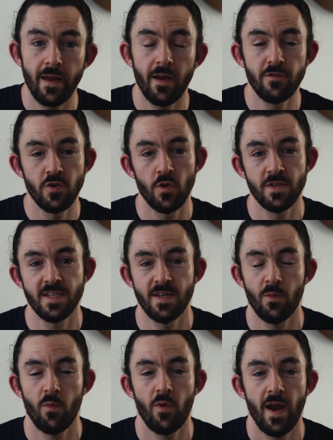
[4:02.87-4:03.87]
have chosen
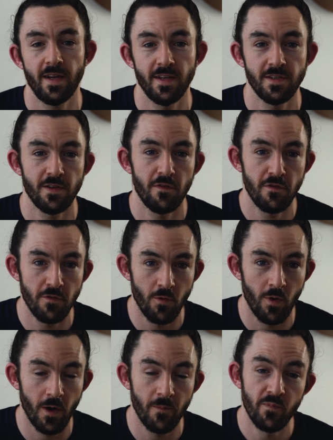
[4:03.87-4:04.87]
Simple Practice
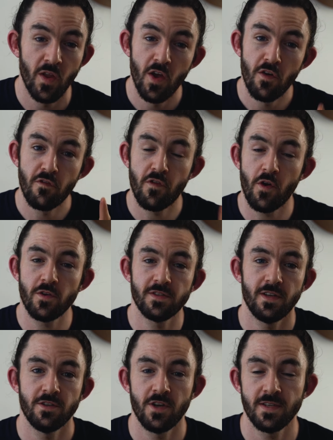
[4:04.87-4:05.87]
for.
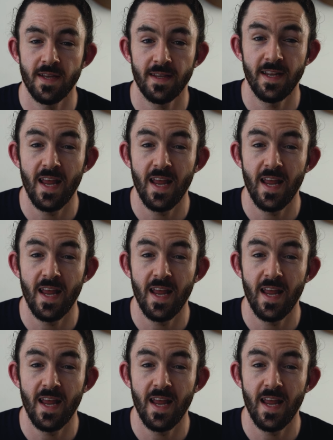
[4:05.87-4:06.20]
First, just like the